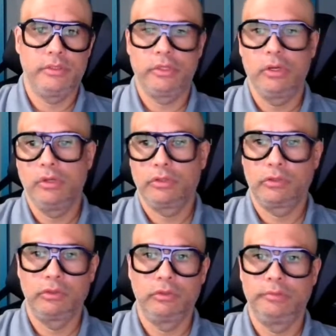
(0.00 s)
you go
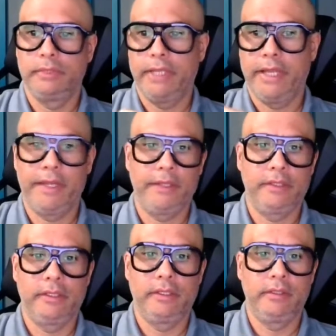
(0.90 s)
through,
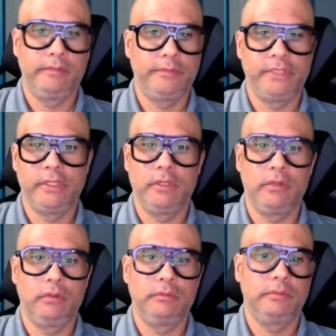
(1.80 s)
hey, you
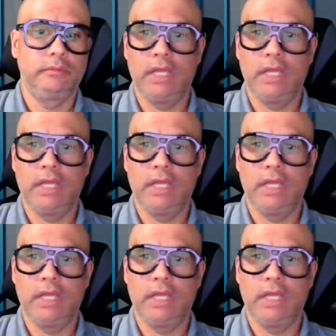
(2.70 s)
know,